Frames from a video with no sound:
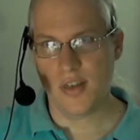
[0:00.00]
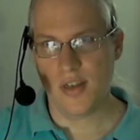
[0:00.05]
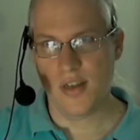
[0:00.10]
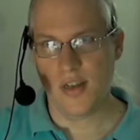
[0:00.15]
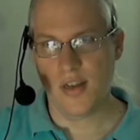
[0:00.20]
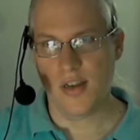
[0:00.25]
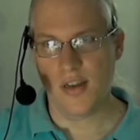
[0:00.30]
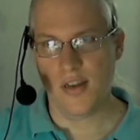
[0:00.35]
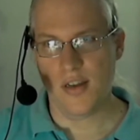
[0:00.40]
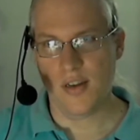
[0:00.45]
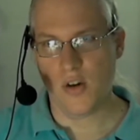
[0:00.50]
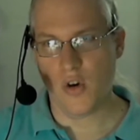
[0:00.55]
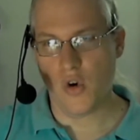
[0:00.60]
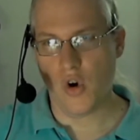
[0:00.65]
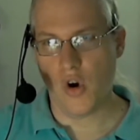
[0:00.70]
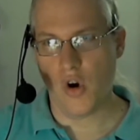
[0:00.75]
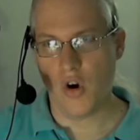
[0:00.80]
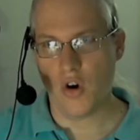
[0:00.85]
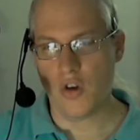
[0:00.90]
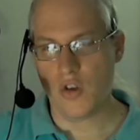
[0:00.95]

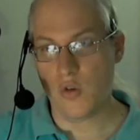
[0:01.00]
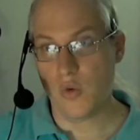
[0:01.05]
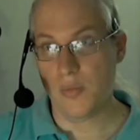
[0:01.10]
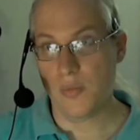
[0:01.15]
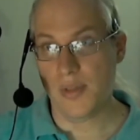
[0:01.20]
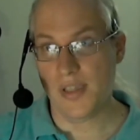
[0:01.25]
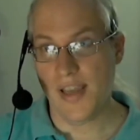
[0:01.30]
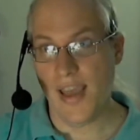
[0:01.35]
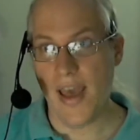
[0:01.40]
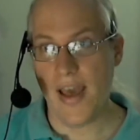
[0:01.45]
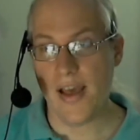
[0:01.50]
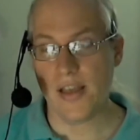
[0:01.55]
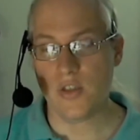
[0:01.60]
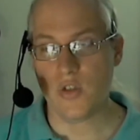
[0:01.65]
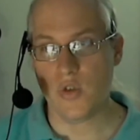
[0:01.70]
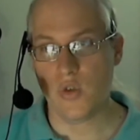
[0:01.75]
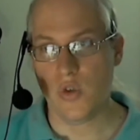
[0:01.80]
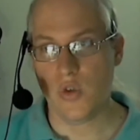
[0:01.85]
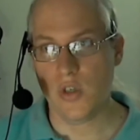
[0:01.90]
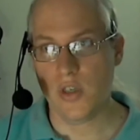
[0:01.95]
or arguably as
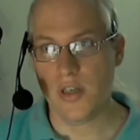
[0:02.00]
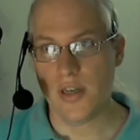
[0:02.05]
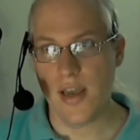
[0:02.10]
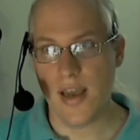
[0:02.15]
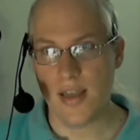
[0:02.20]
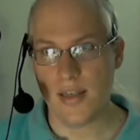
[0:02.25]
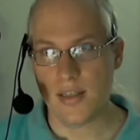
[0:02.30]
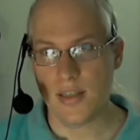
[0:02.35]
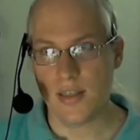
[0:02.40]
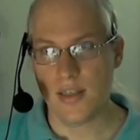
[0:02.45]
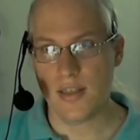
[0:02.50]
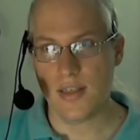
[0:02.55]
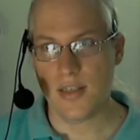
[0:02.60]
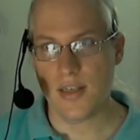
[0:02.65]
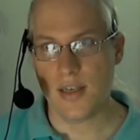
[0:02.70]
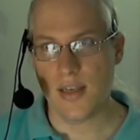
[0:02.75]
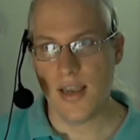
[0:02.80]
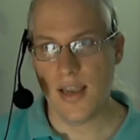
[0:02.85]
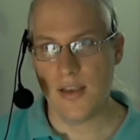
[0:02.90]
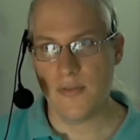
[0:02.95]
good as this
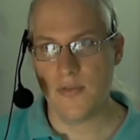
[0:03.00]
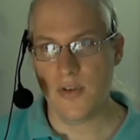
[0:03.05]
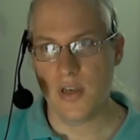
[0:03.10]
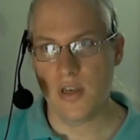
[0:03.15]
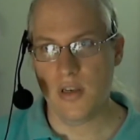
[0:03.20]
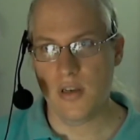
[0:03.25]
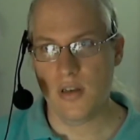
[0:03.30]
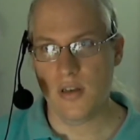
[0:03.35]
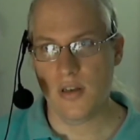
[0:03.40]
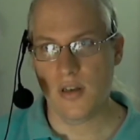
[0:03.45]
AV